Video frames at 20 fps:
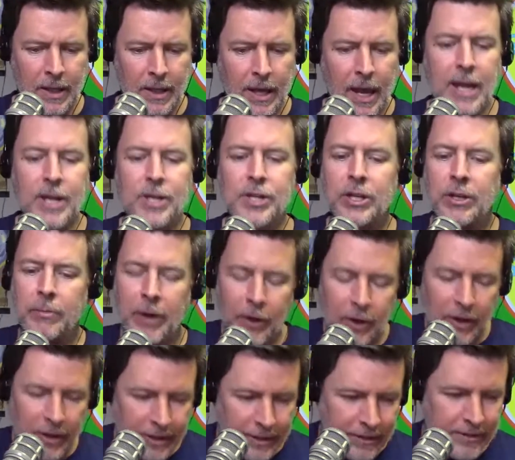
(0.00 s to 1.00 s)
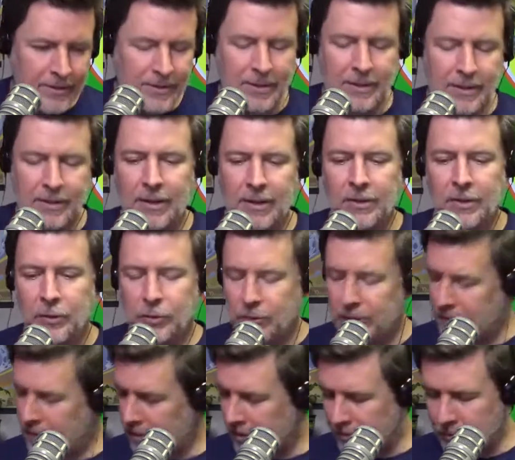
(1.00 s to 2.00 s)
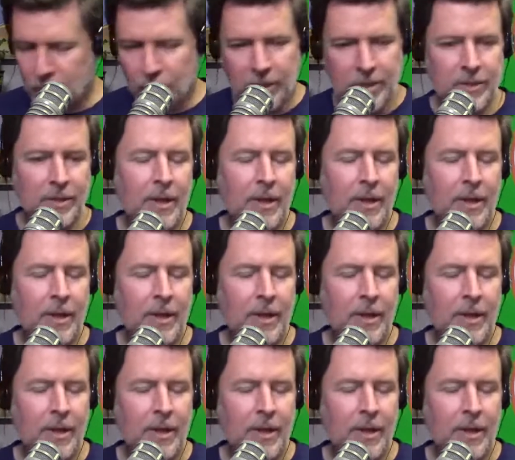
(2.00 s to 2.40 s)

Asian Americans and their treatment, of course.